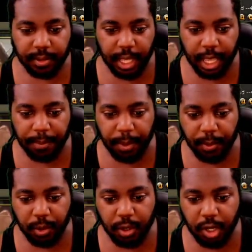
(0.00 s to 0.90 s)
and
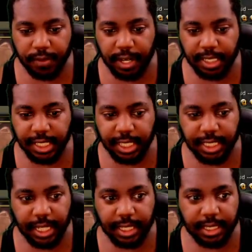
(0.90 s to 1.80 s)
people go around and they
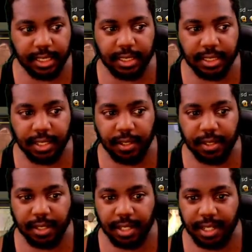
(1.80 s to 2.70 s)
check,
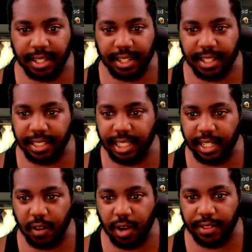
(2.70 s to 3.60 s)
they check
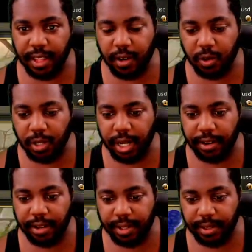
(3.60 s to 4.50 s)
around that whole
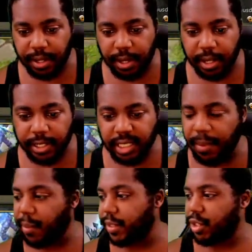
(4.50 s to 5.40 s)
area right there. Some
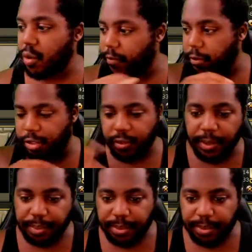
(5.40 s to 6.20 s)
people just do a full sweep,